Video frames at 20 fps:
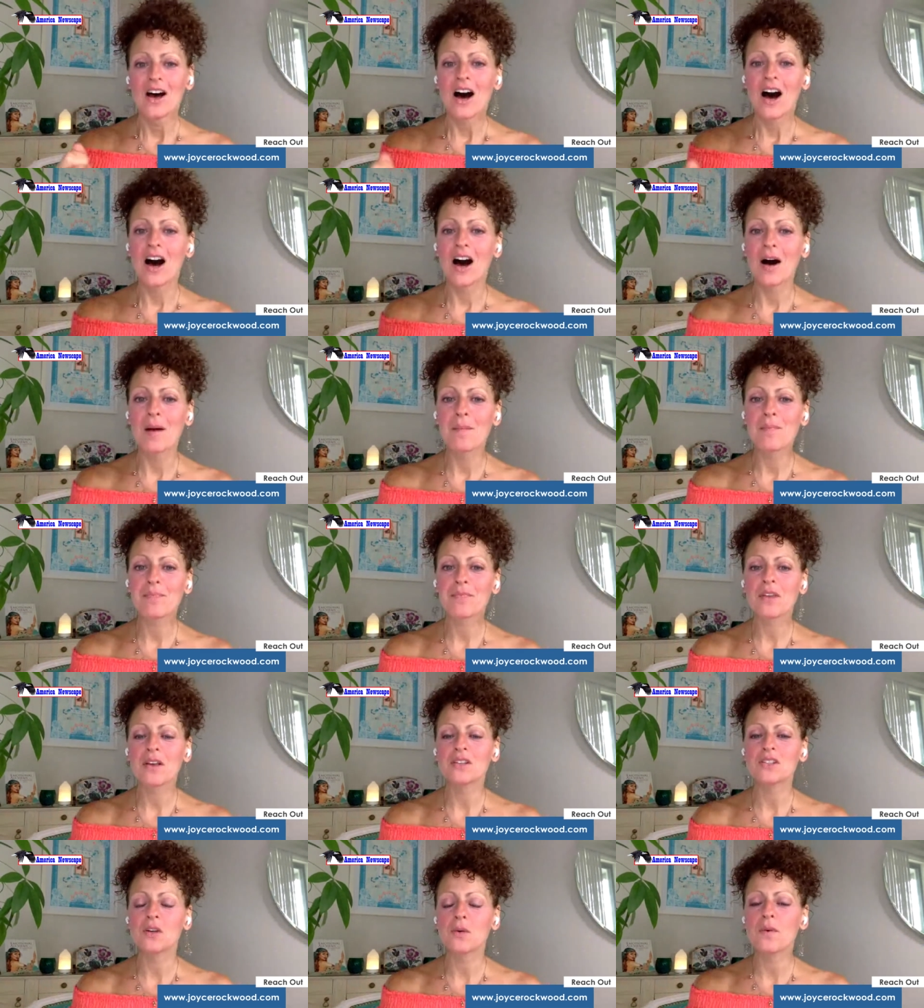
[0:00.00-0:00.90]
Um,
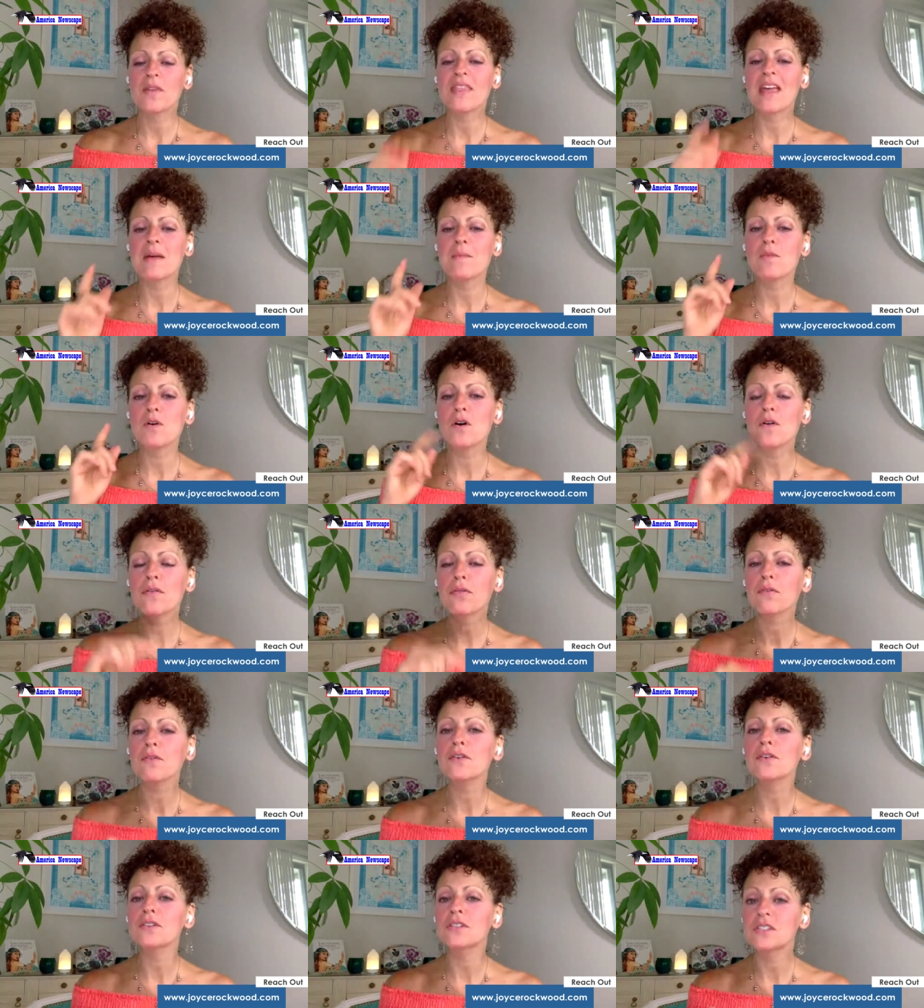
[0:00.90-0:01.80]
so when they move through
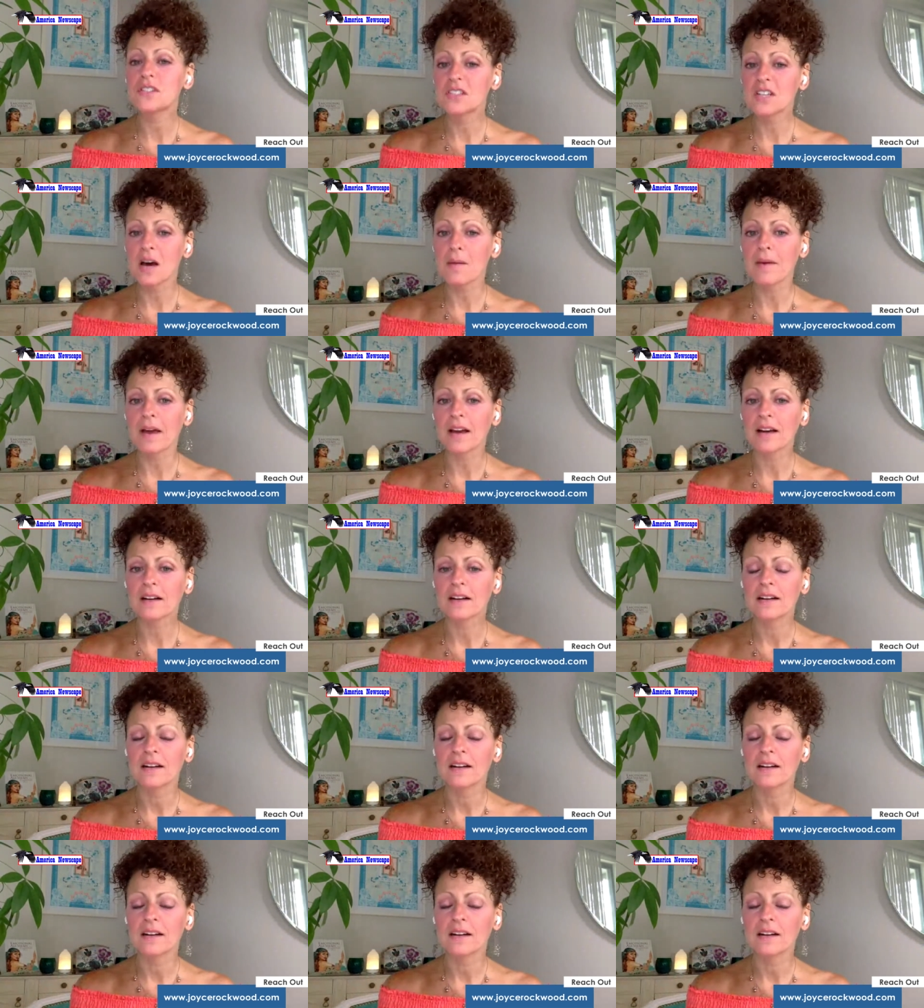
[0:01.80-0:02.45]
your stomach